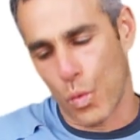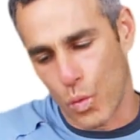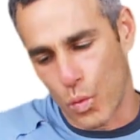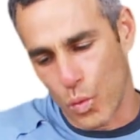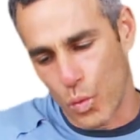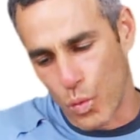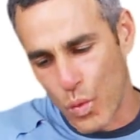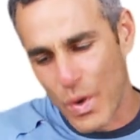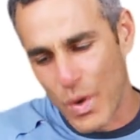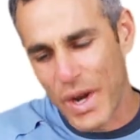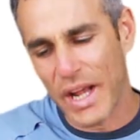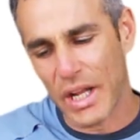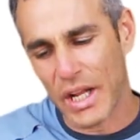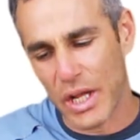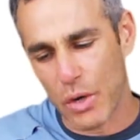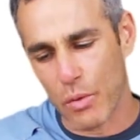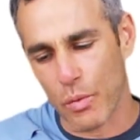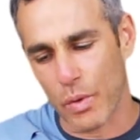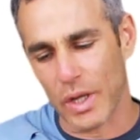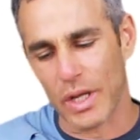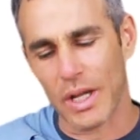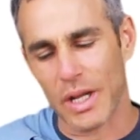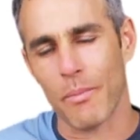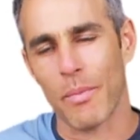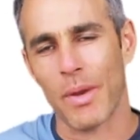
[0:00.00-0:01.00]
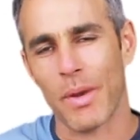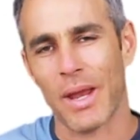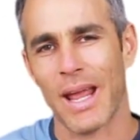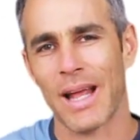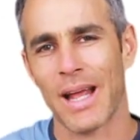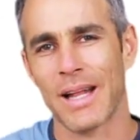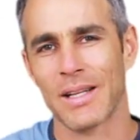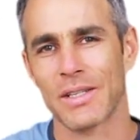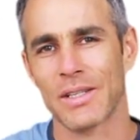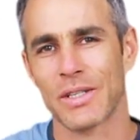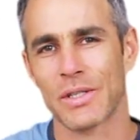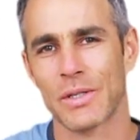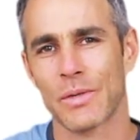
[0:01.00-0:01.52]
really, really
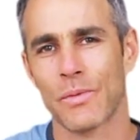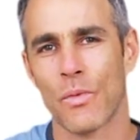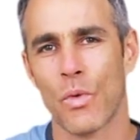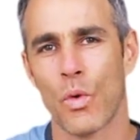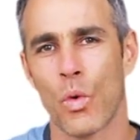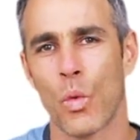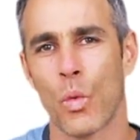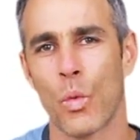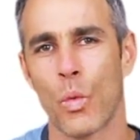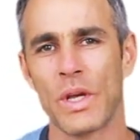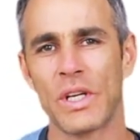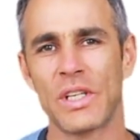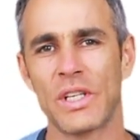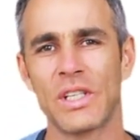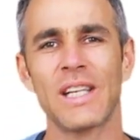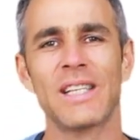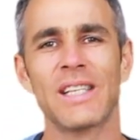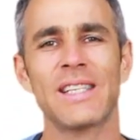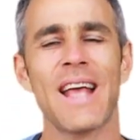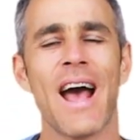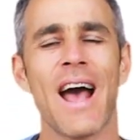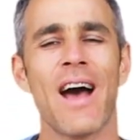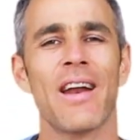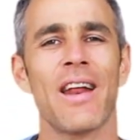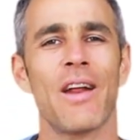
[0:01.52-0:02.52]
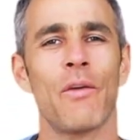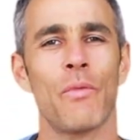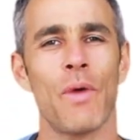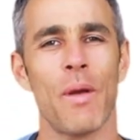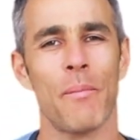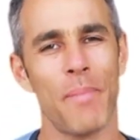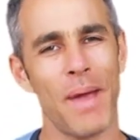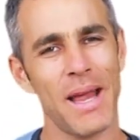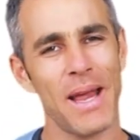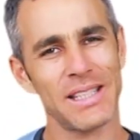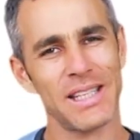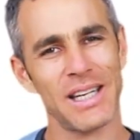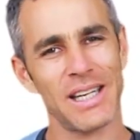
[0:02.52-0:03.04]
begins. We sit down and
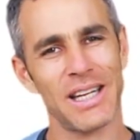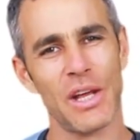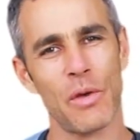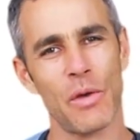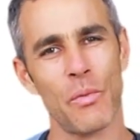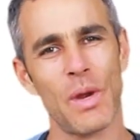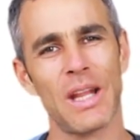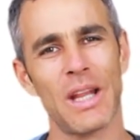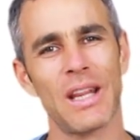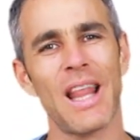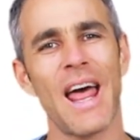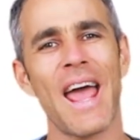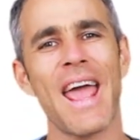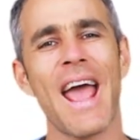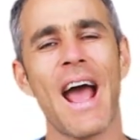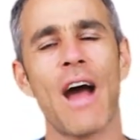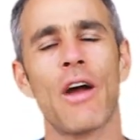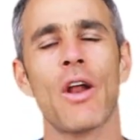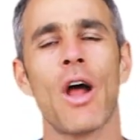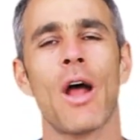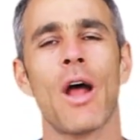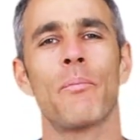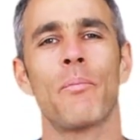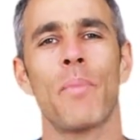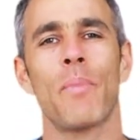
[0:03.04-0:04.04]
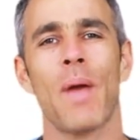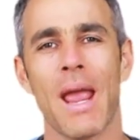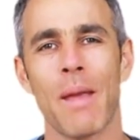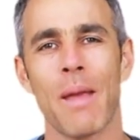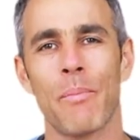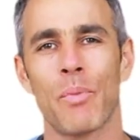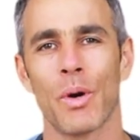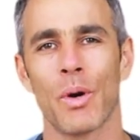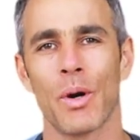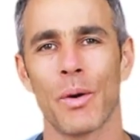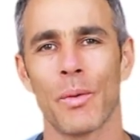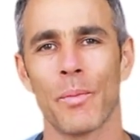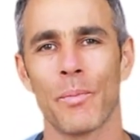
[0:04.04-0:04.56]
we lay out on
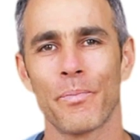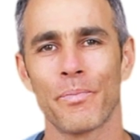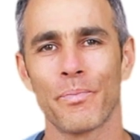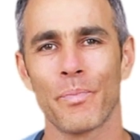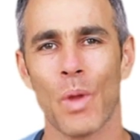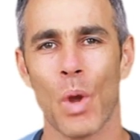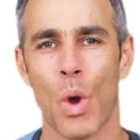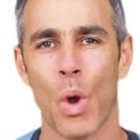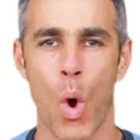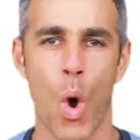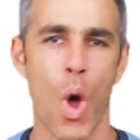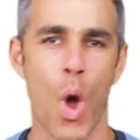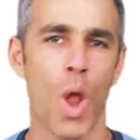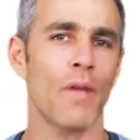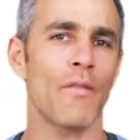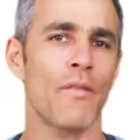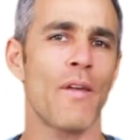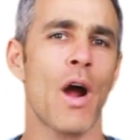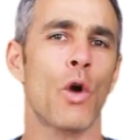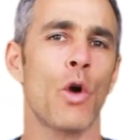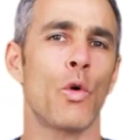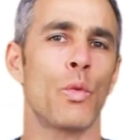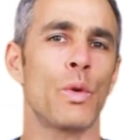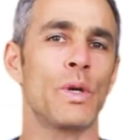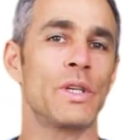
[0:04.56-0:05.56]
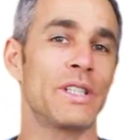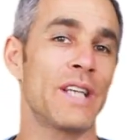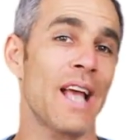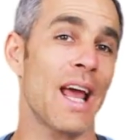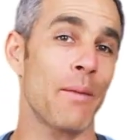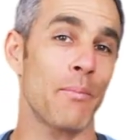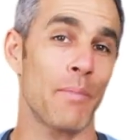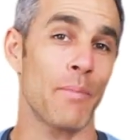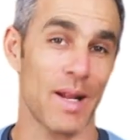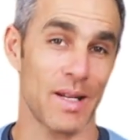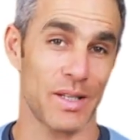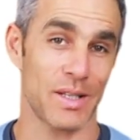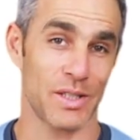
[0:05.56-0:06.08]
paper all of our
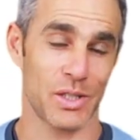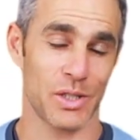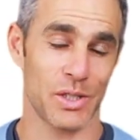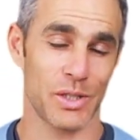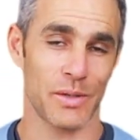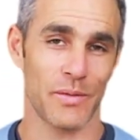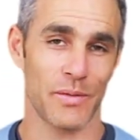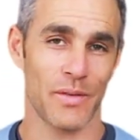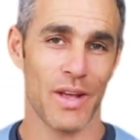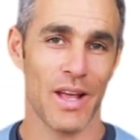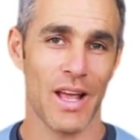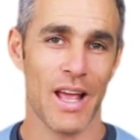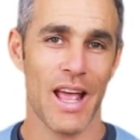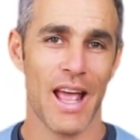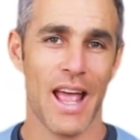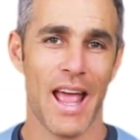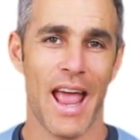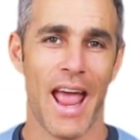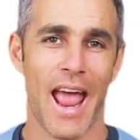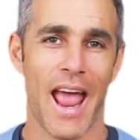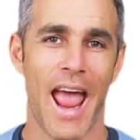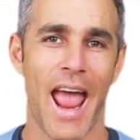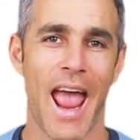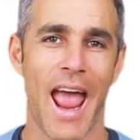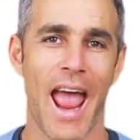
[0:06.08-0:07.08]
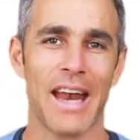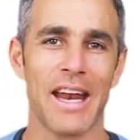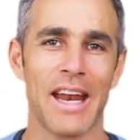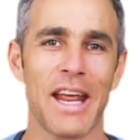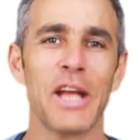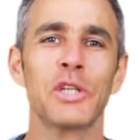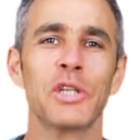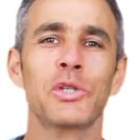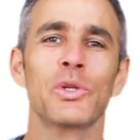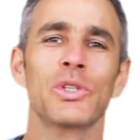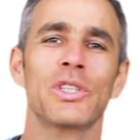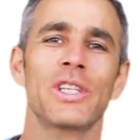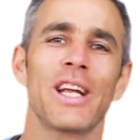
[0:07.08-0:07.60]
resentments. And
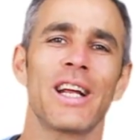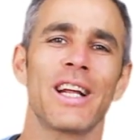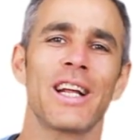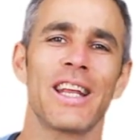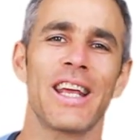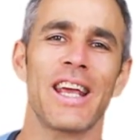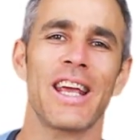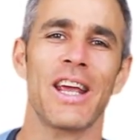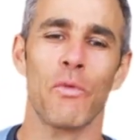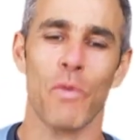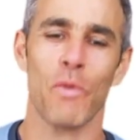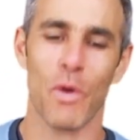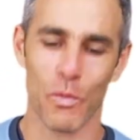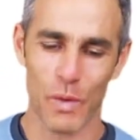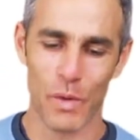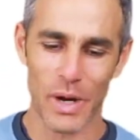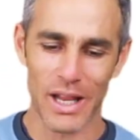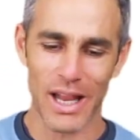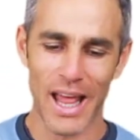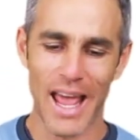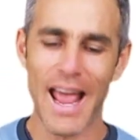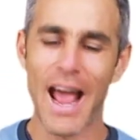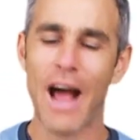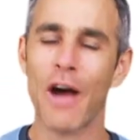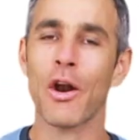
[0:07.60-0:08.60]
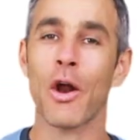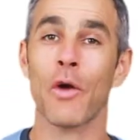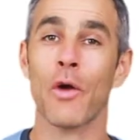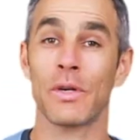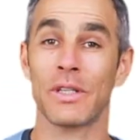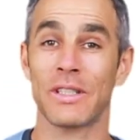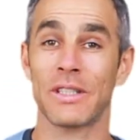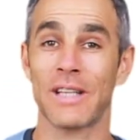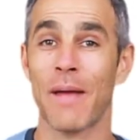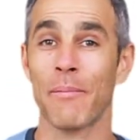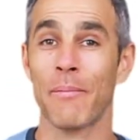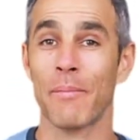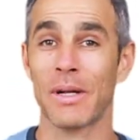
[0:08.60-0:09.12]
interestingly, when we lay out our
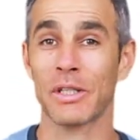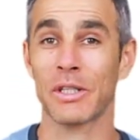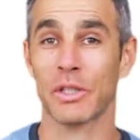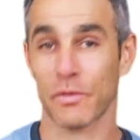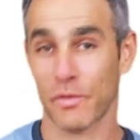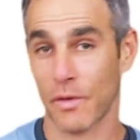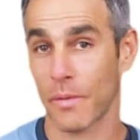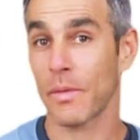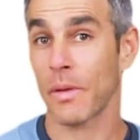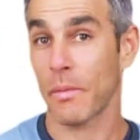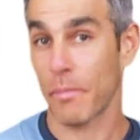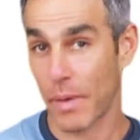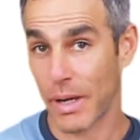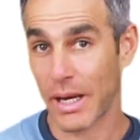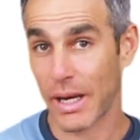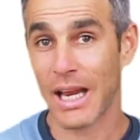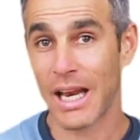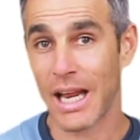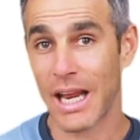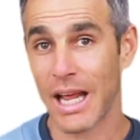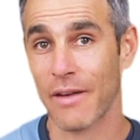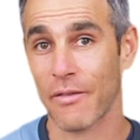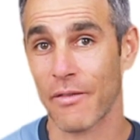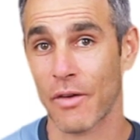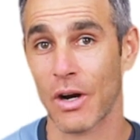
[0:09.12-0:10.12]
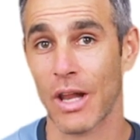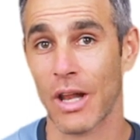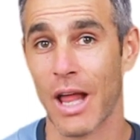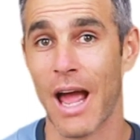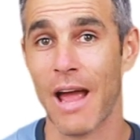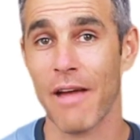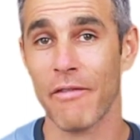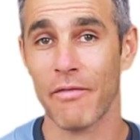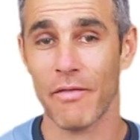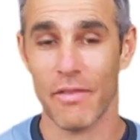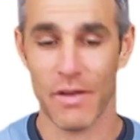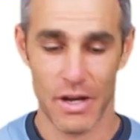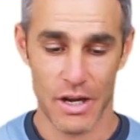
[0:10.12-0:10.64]
resentments from the beginning of our
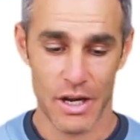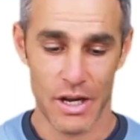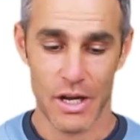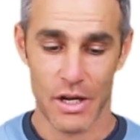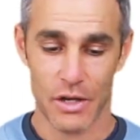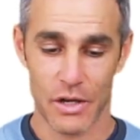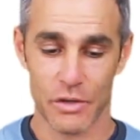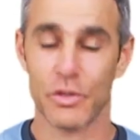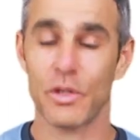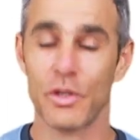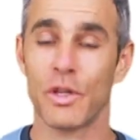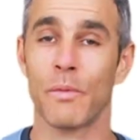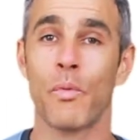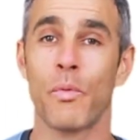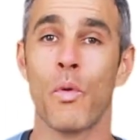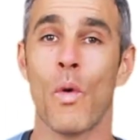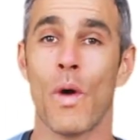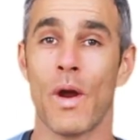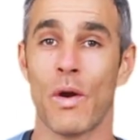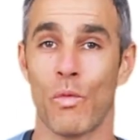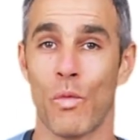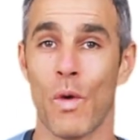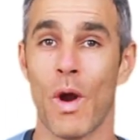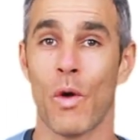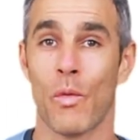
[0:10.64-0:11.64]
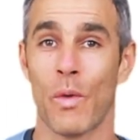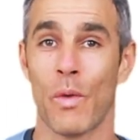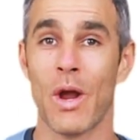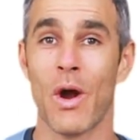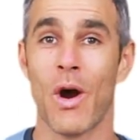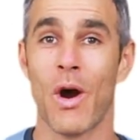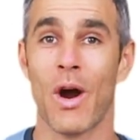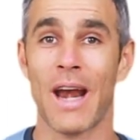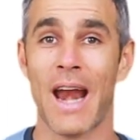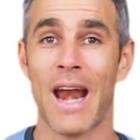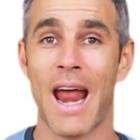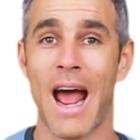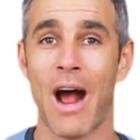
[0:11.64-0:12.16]
life to the point where we
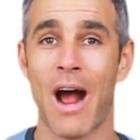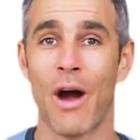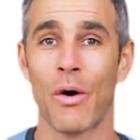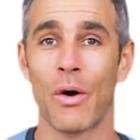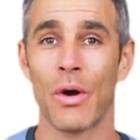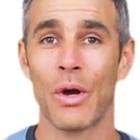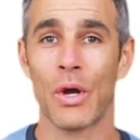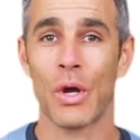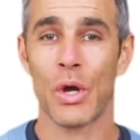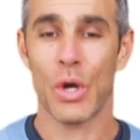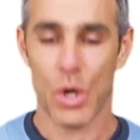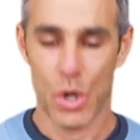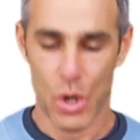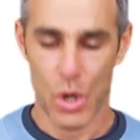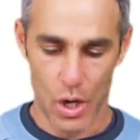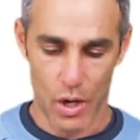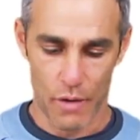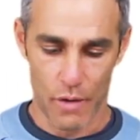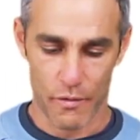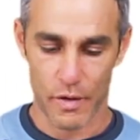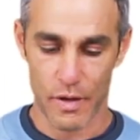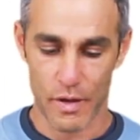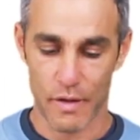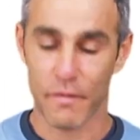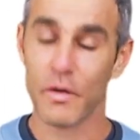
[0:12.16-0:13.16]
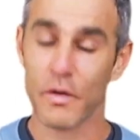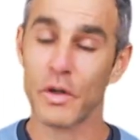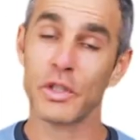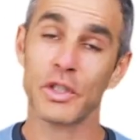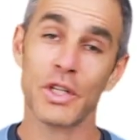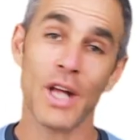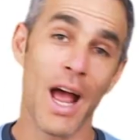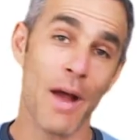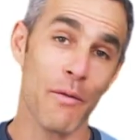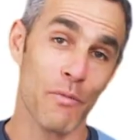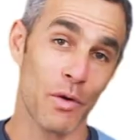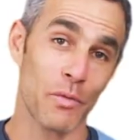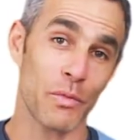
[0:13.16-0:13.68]
are now, for the
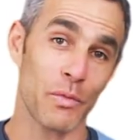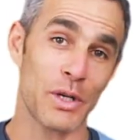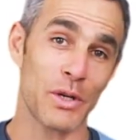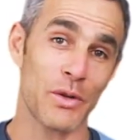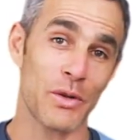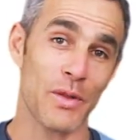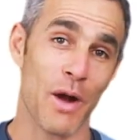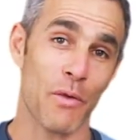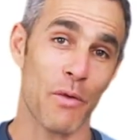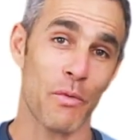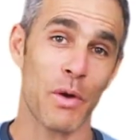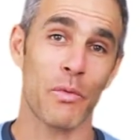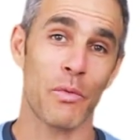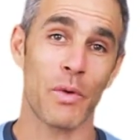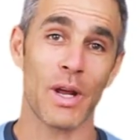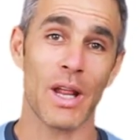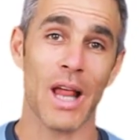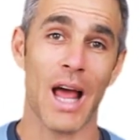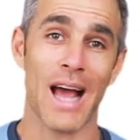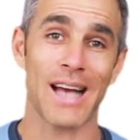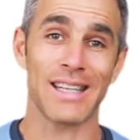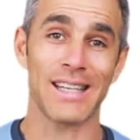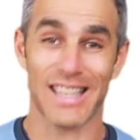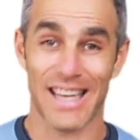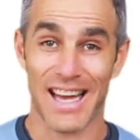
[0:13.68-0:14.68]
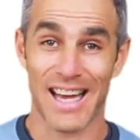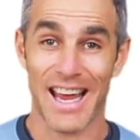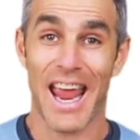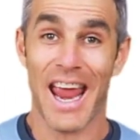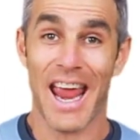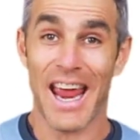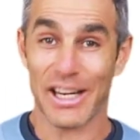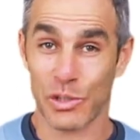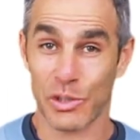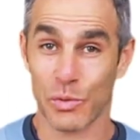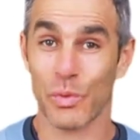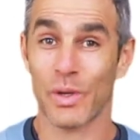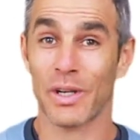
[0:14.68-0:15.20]
first time when we do that, we realize it's